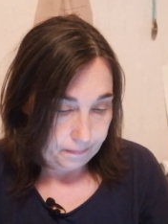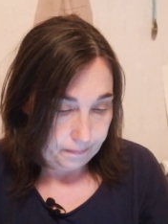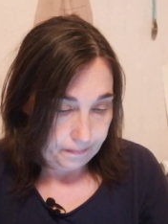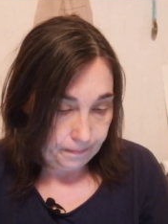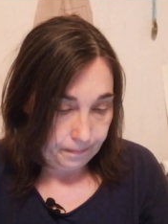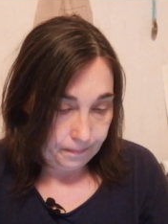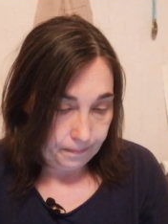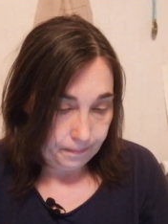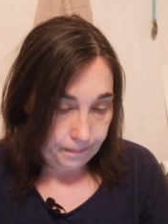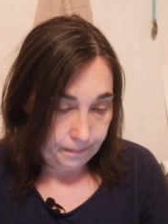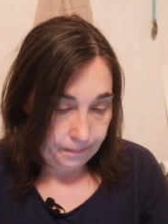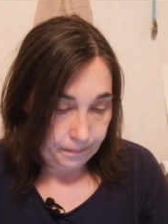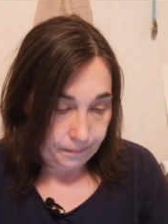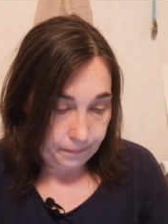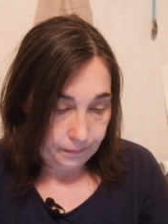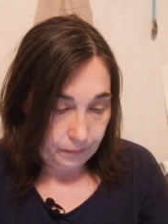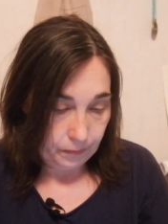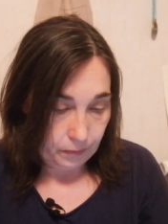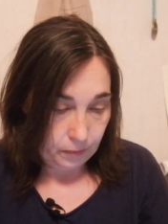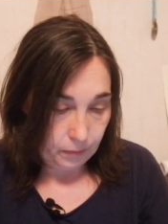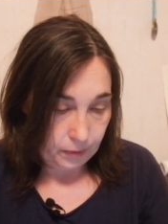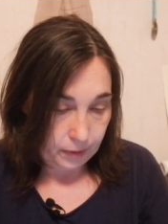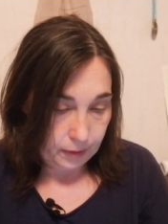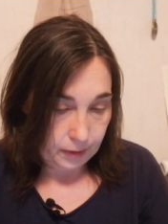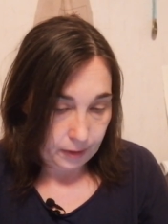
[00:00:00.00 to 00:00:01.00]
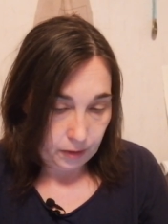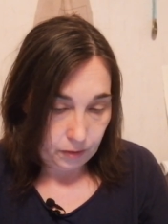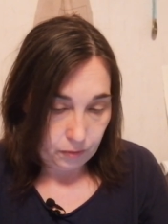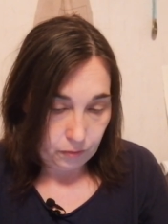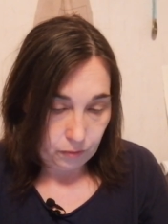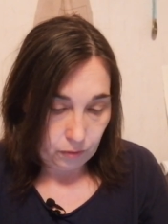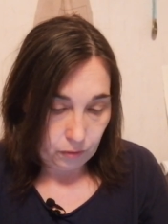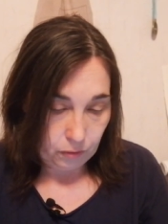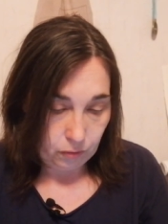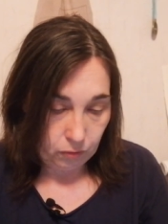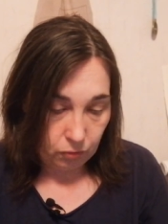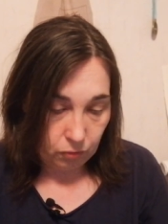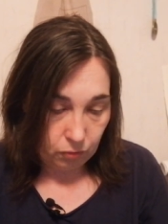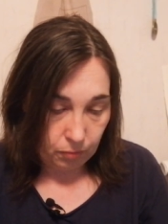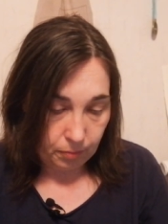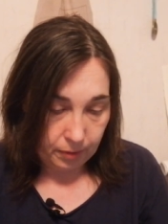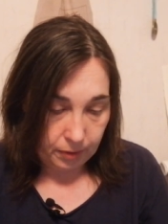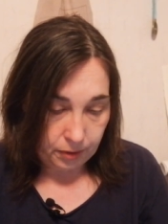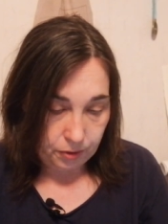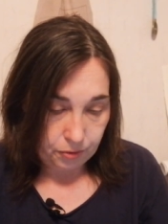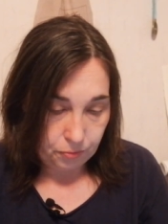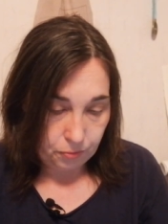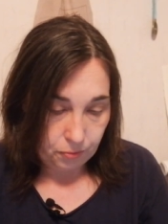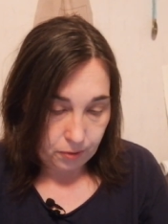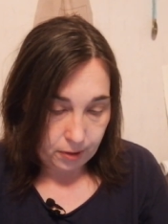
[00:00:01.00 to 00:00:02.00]
Do I need to go to
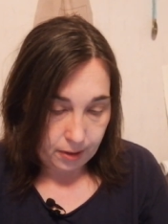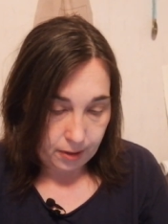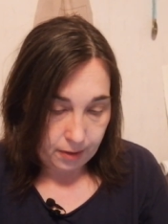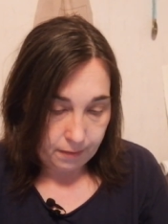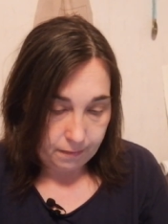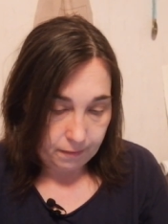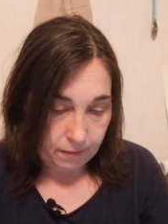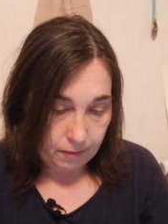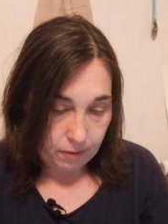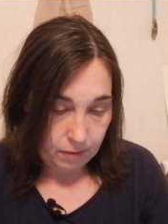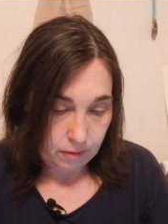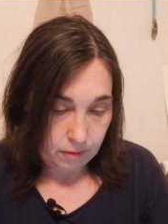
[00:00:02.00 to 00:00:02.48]
my drive?